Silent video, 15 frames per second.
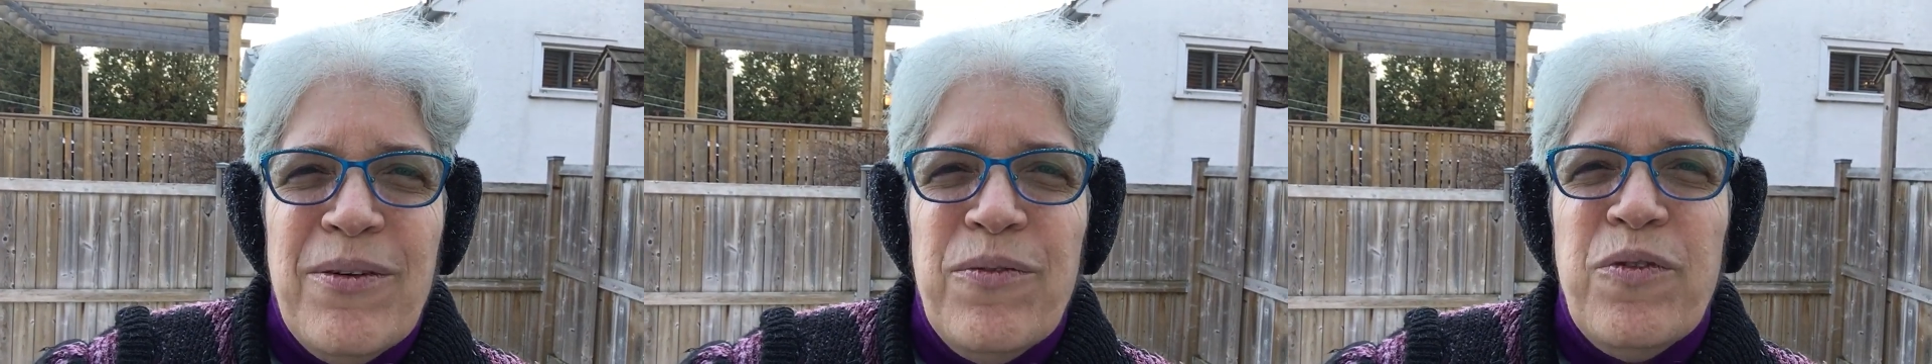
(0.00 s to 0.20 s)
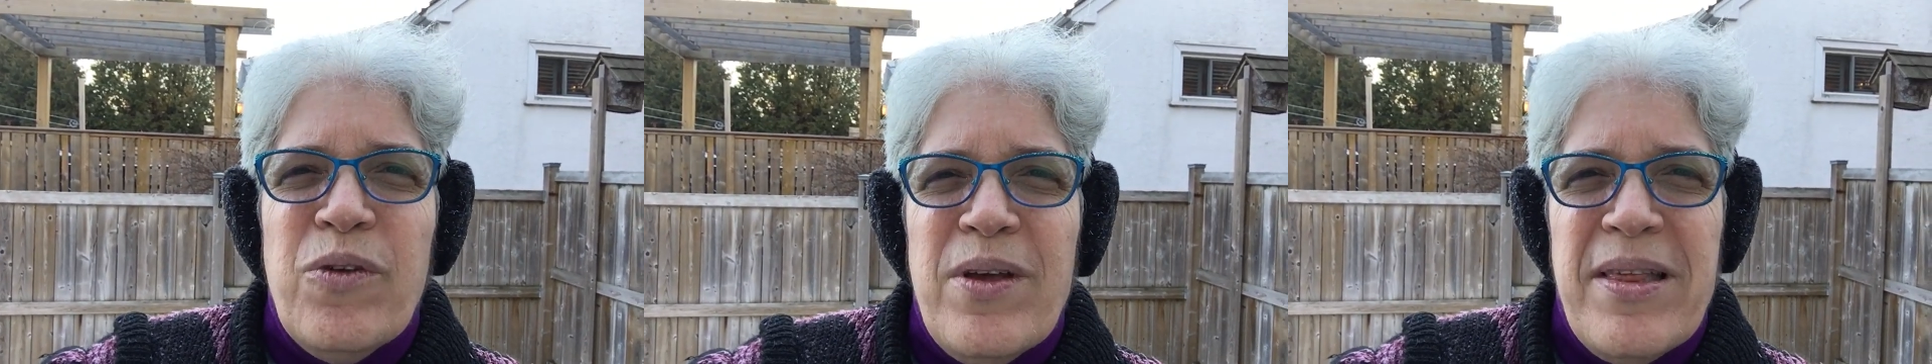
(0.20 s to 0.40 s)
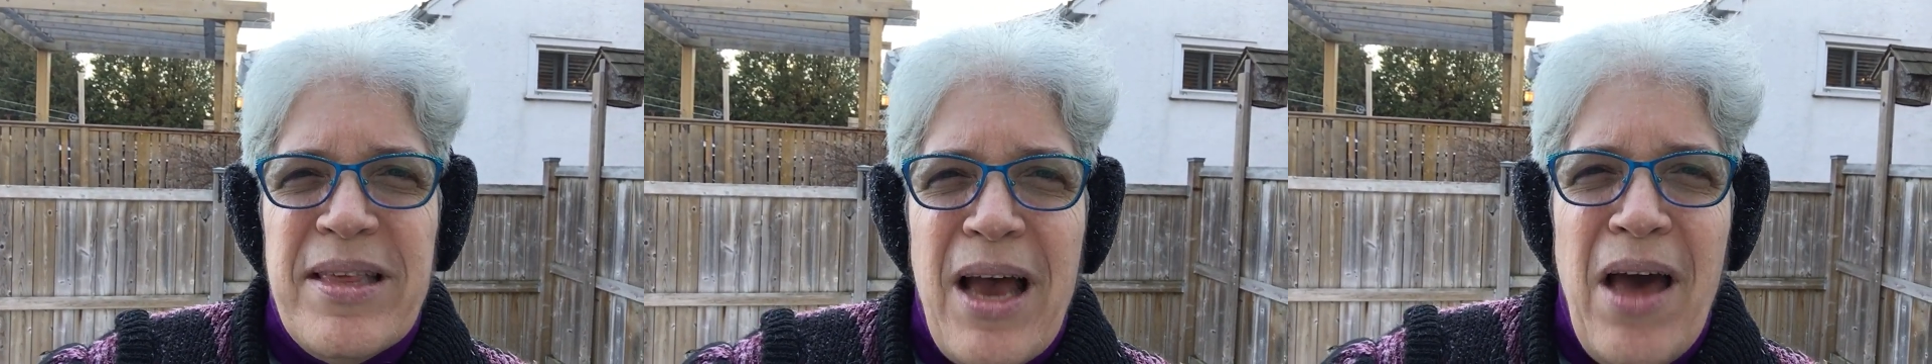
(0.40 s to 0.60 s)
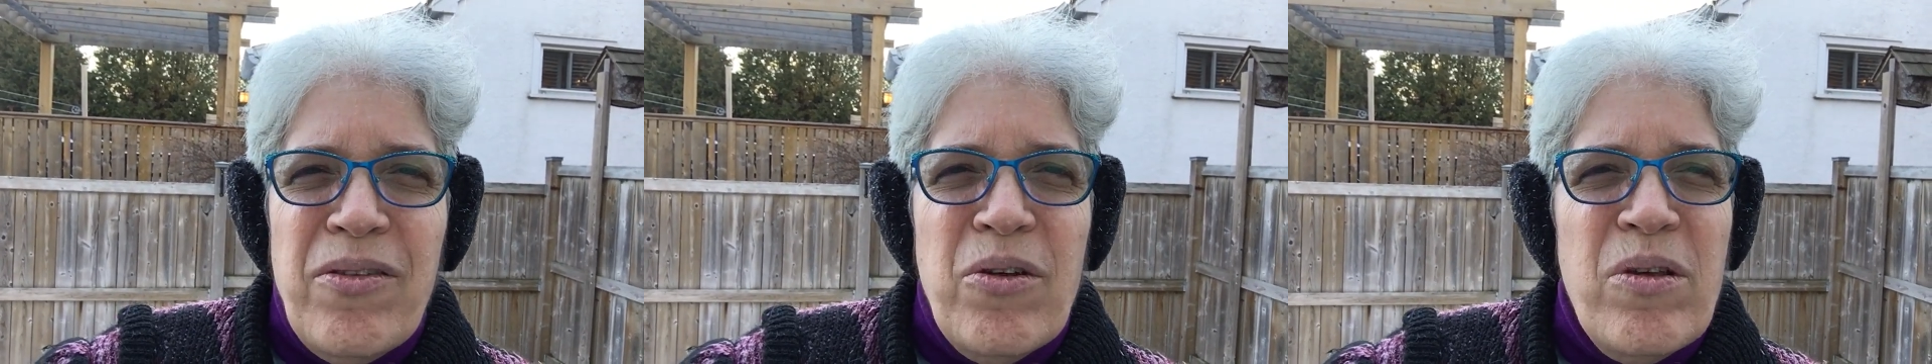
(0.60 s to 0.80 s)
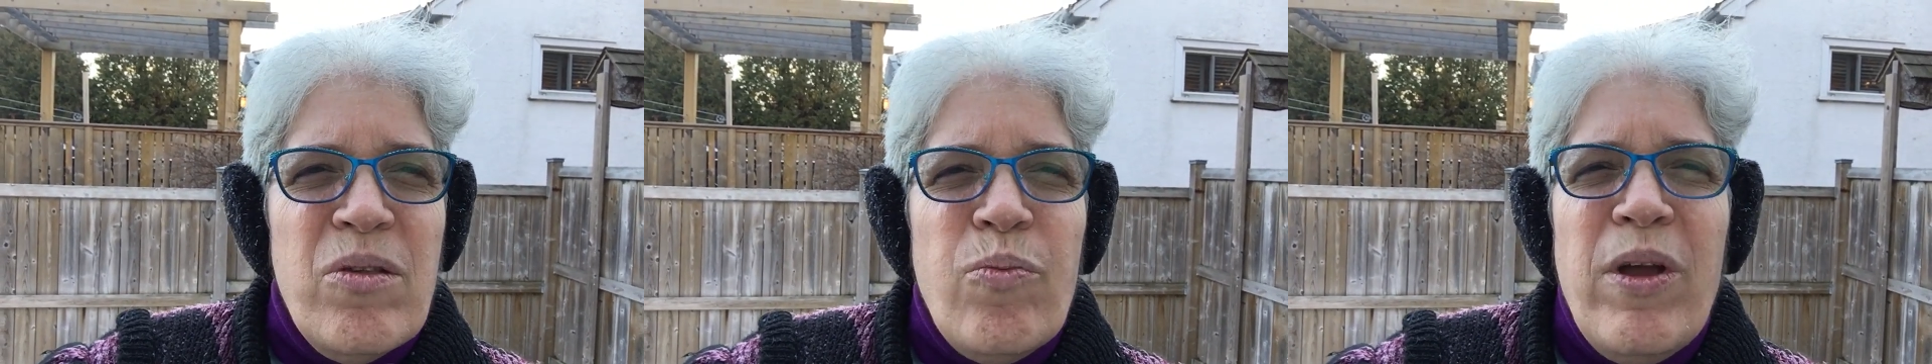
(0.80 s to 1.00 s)
influence
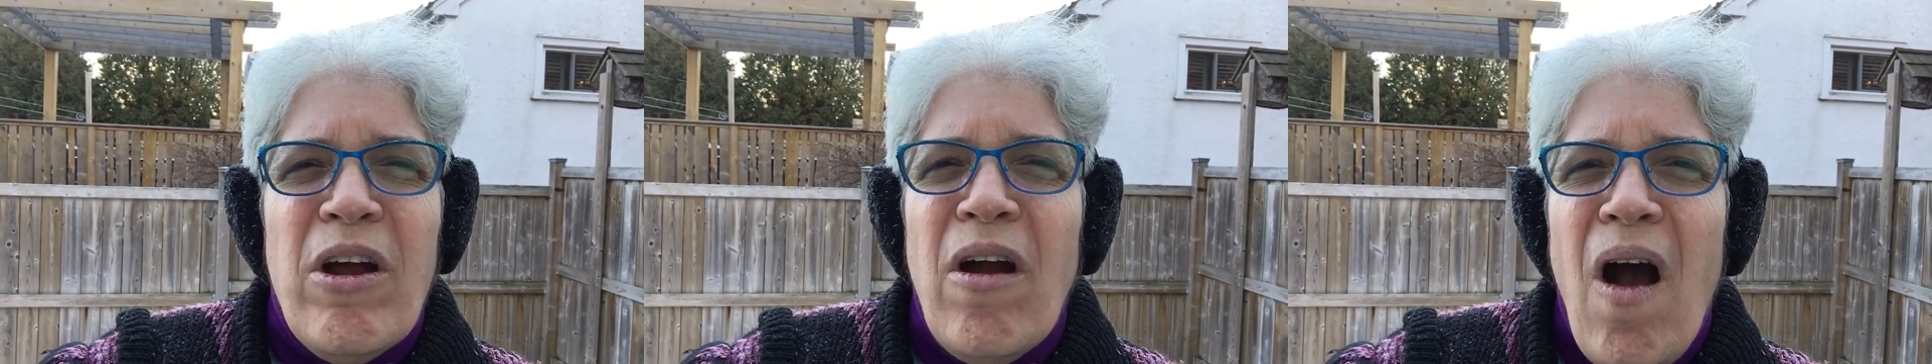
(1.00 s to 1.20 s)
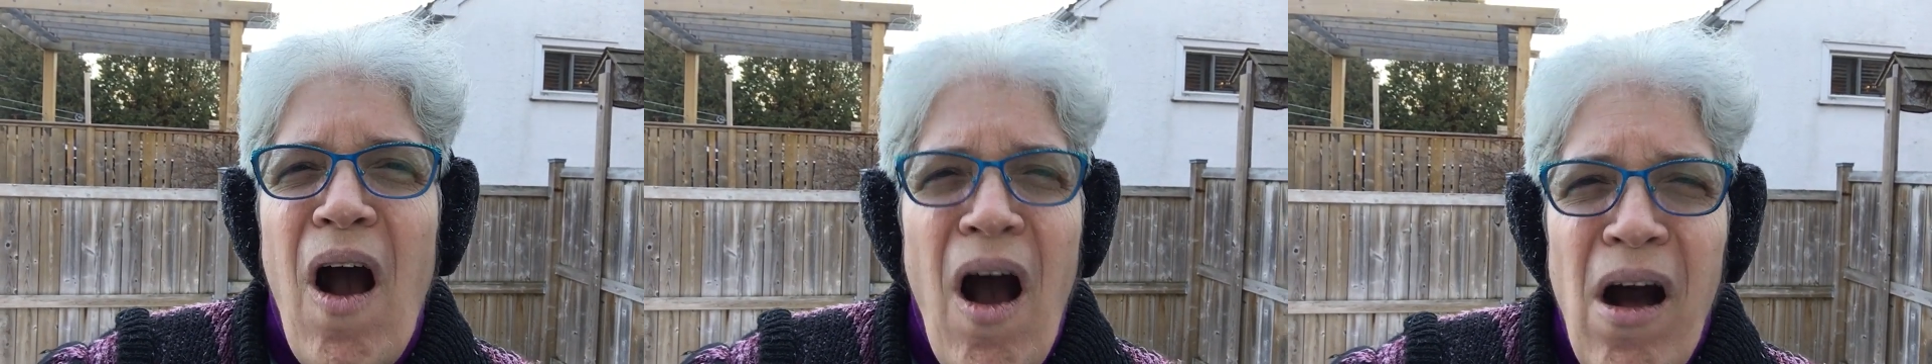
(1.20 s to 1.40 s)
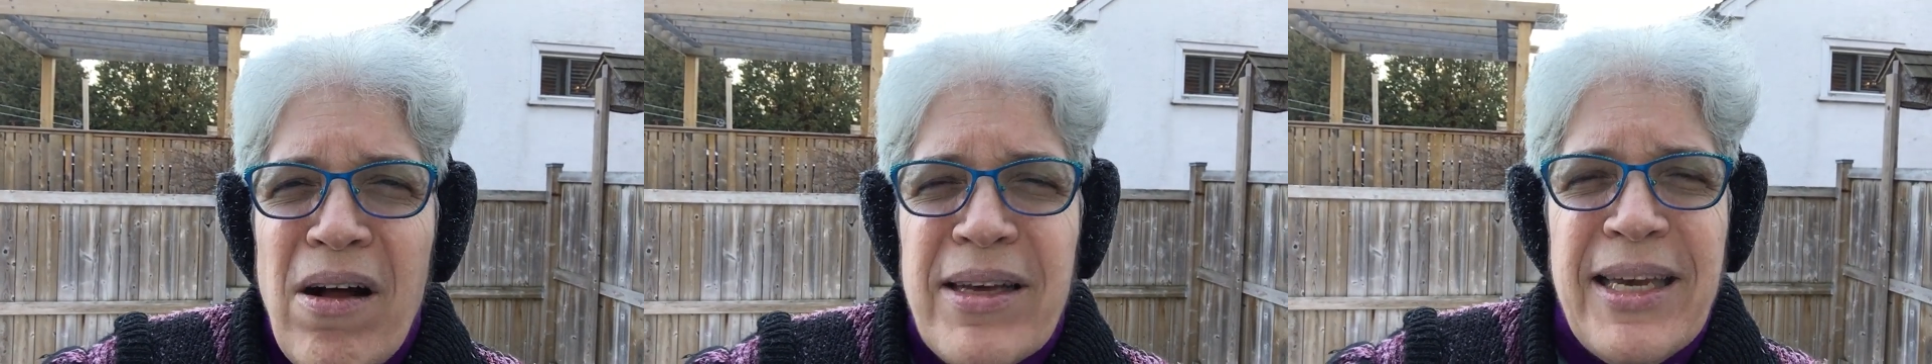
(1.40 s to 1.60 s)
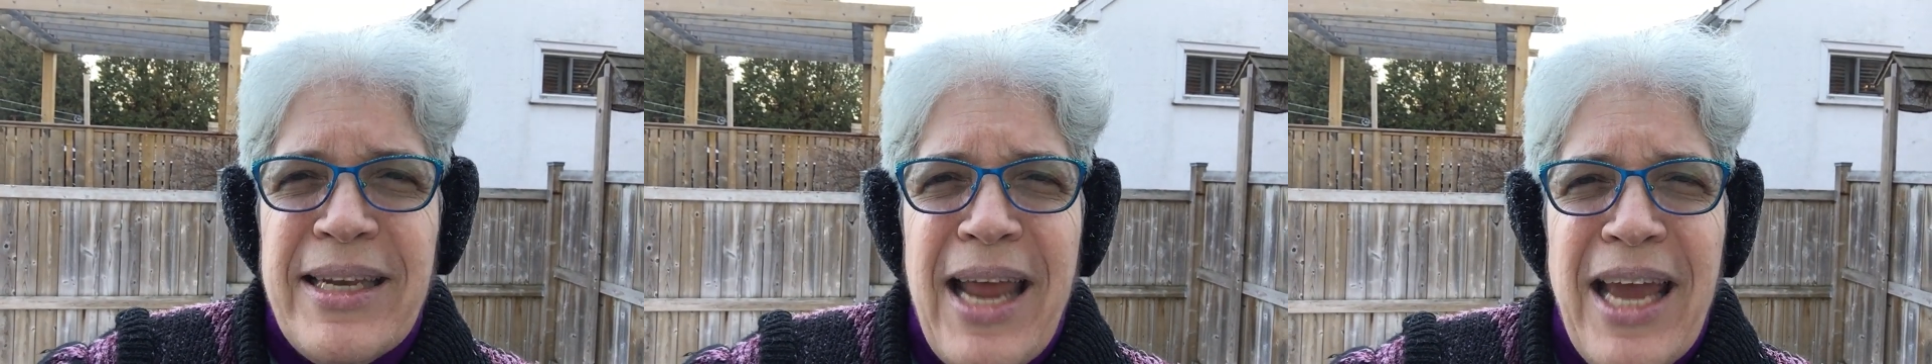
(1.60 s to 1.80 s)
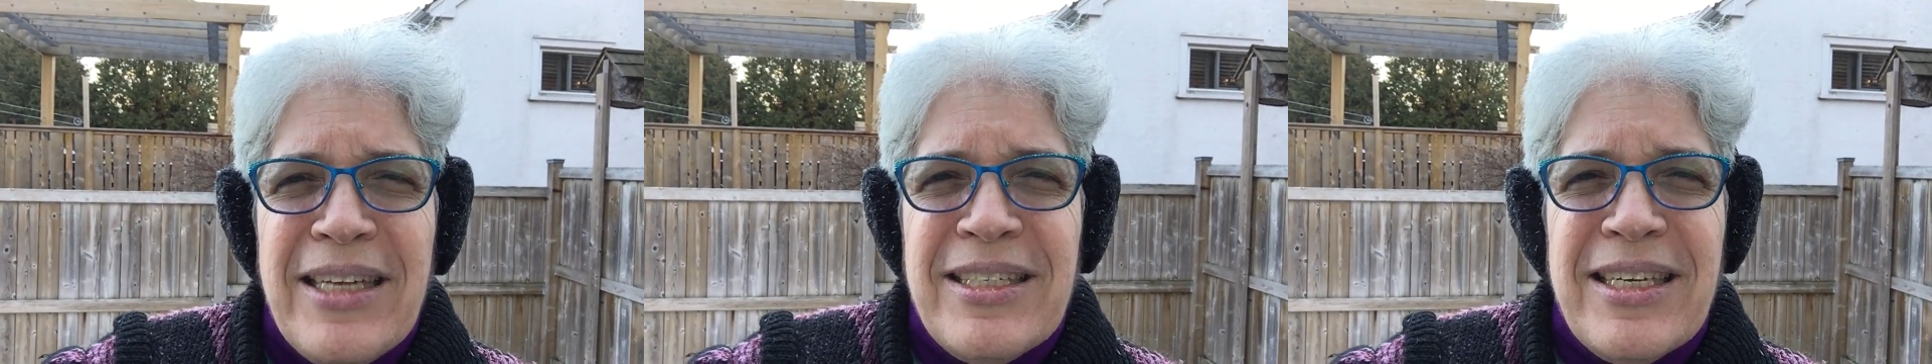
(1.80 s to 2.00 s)
others. We are all
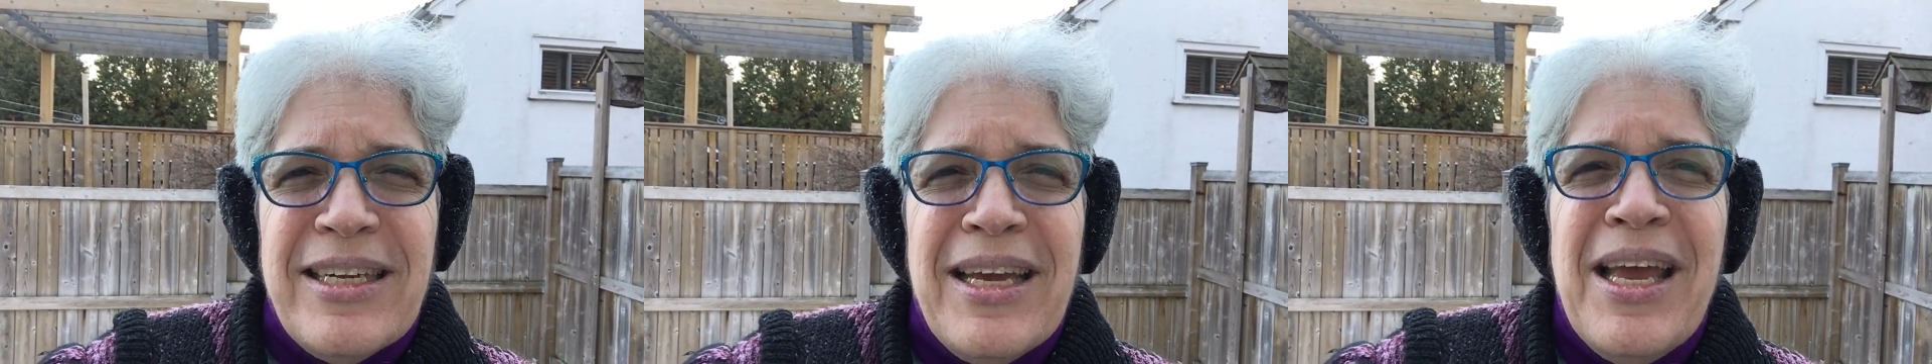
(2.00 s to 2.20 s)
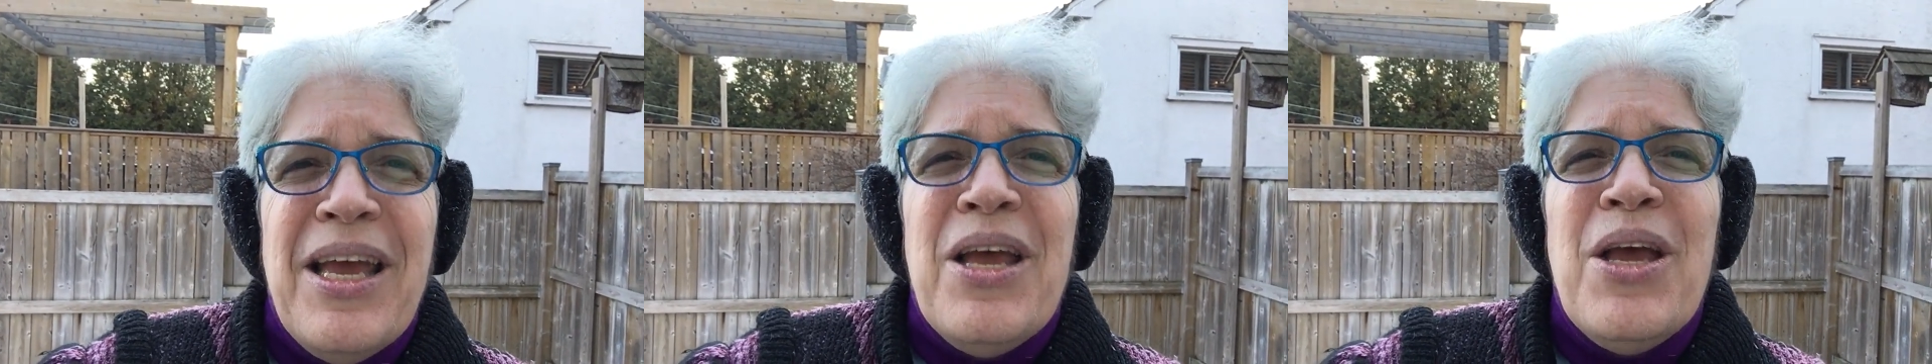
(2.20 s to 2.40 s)
connected.